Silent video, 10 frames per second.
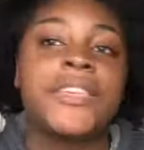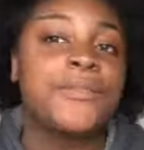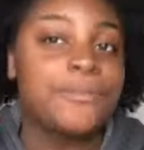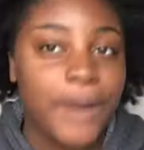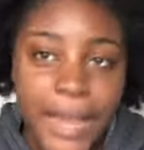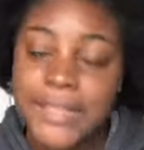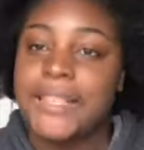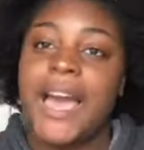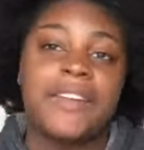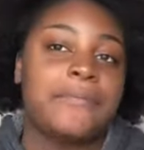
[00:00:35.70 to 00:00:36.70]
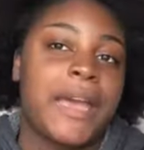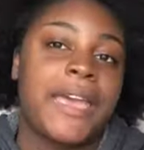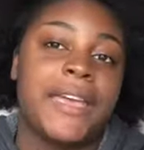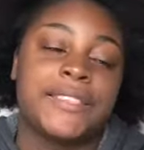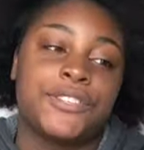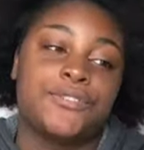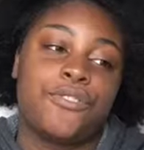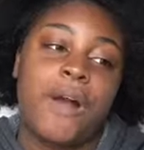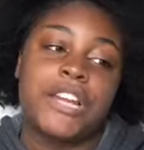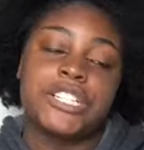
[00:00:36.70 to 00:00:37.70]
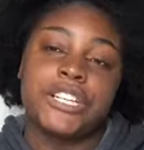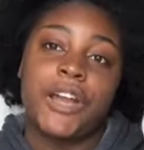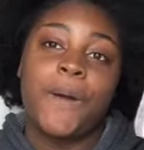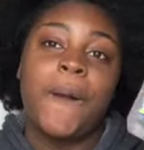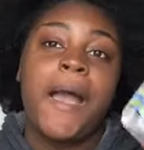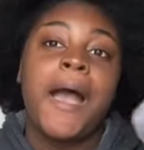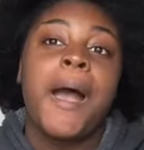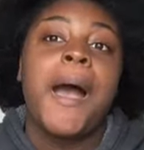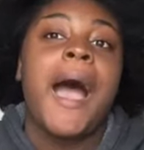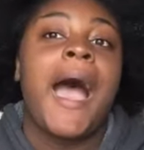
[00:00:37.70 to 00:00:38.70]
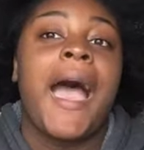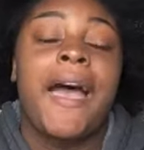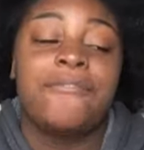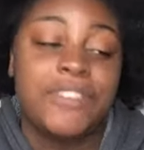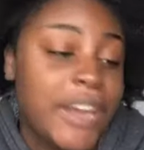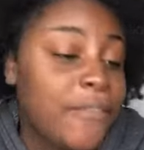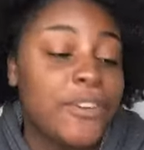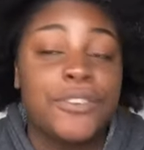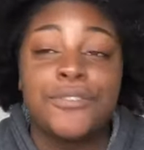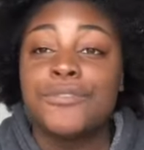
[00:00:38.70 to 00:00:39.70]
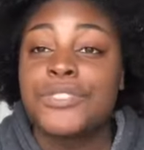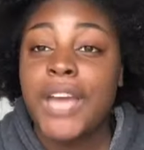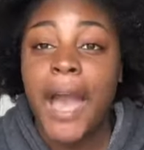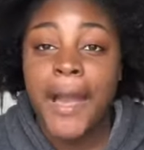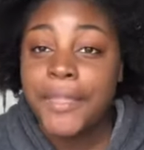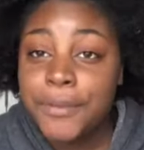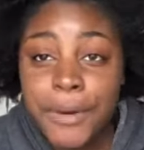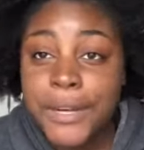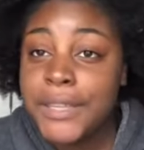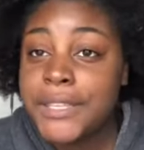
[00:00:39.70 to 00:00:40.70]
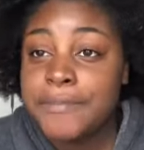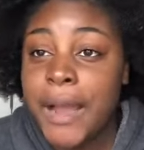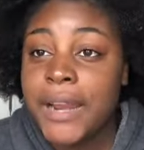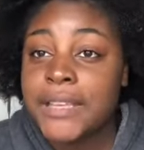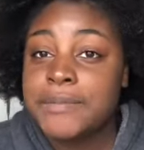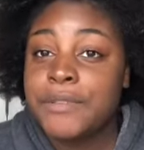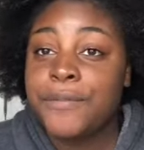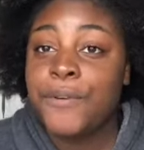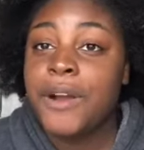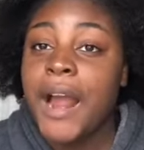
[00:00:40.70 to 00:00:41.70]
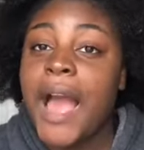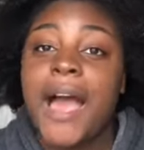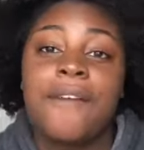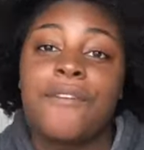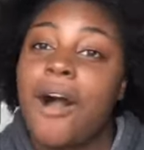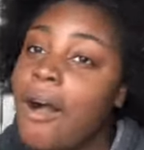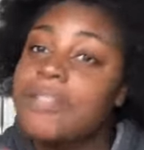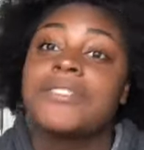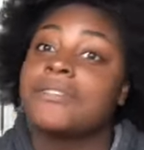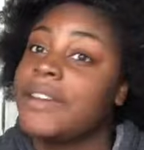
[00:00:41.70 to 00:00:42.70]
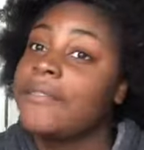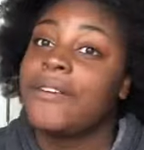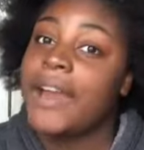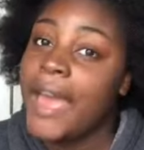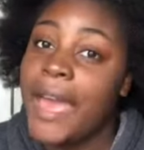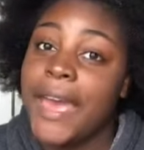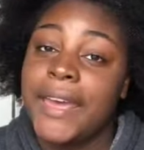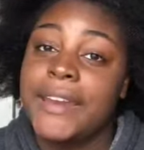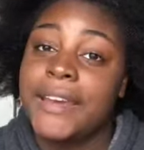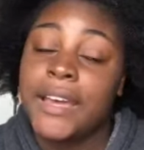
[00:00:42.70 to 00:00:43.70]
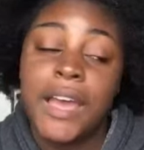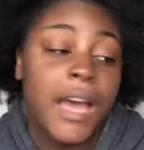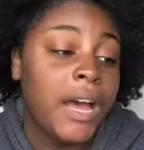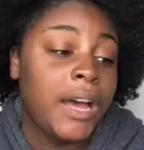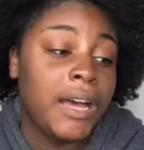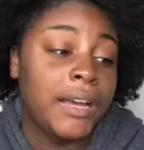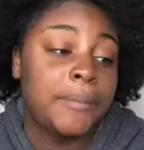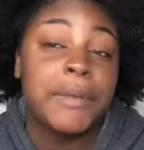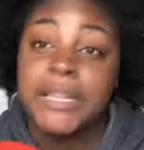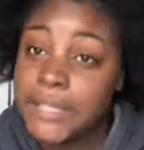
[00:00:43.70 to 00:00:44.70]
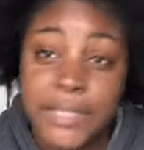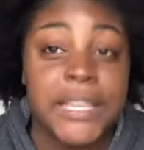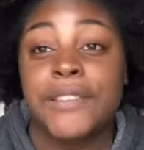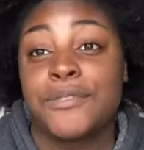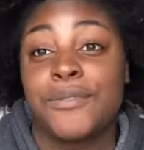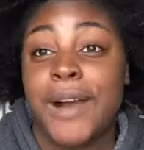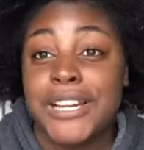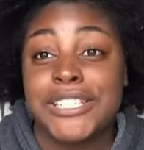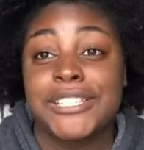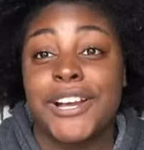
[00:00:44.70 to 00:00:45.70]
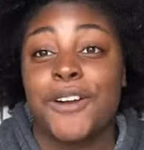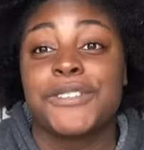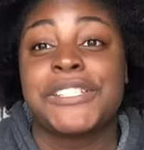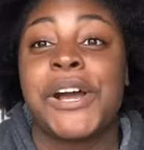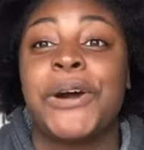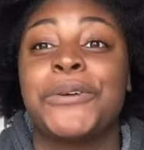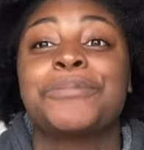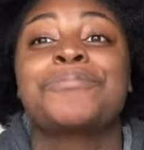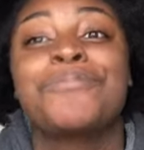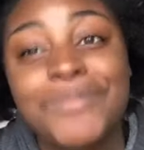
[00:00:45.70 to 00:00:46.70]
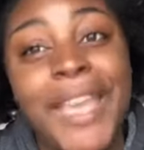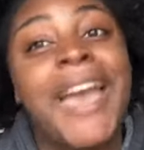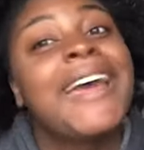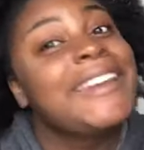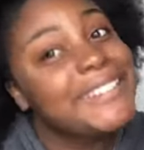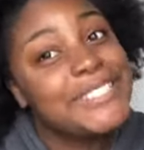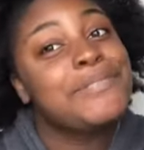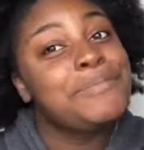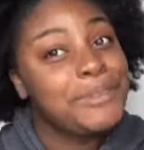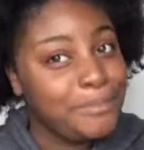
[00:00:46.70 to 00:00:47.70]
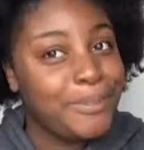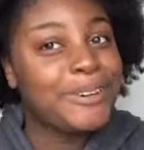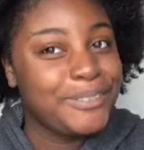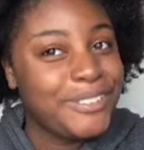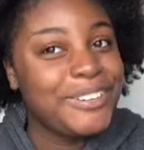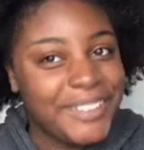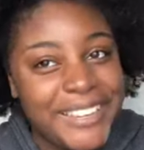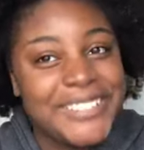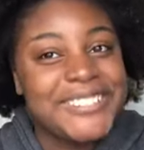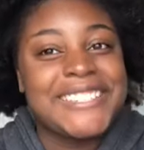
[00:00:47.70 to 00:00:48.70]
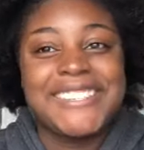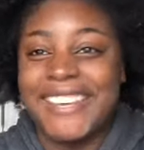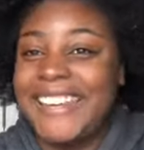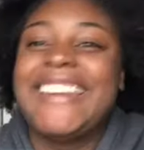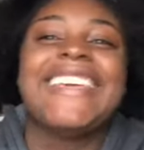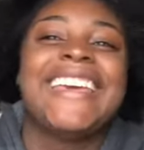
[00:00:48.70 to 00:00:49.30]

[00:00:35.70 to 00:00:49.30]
the right side of my head to do a wash and go. I have never used either one of these products before. I have also never had a successful wash and go, so this should be real interesting.